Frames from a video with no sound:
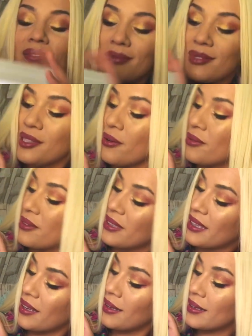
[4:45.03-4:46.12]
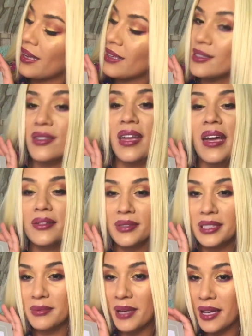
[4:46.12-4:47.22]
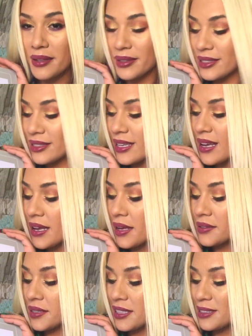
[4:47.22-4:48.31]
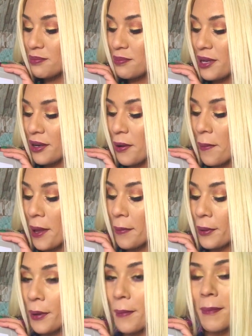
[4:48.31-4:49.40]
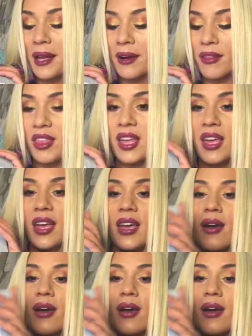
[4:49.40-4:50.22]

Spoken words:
so in case you can't read backwards, it says better paper, better thinking,